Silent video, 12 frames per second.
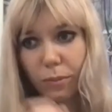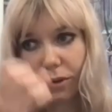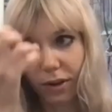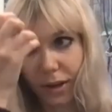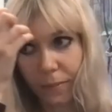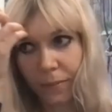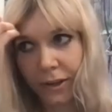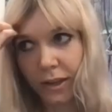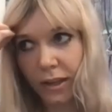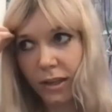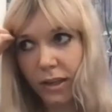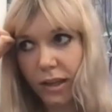But
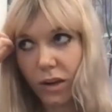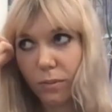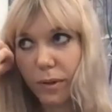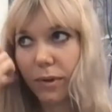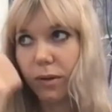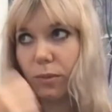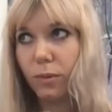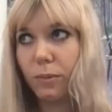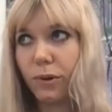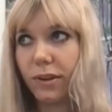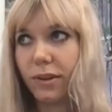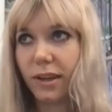I remember at one
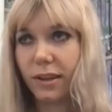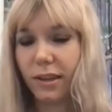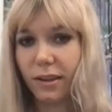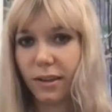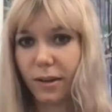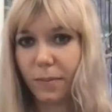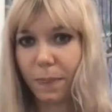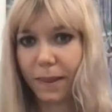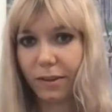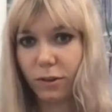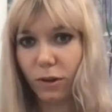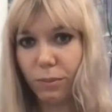point I did a
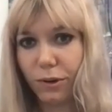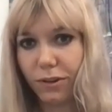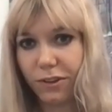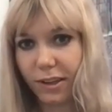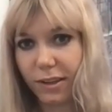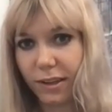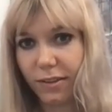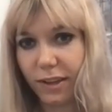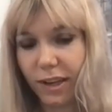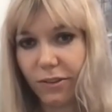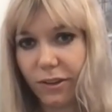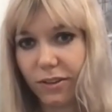school project in
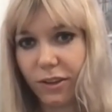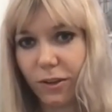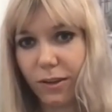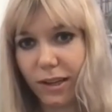secondary school,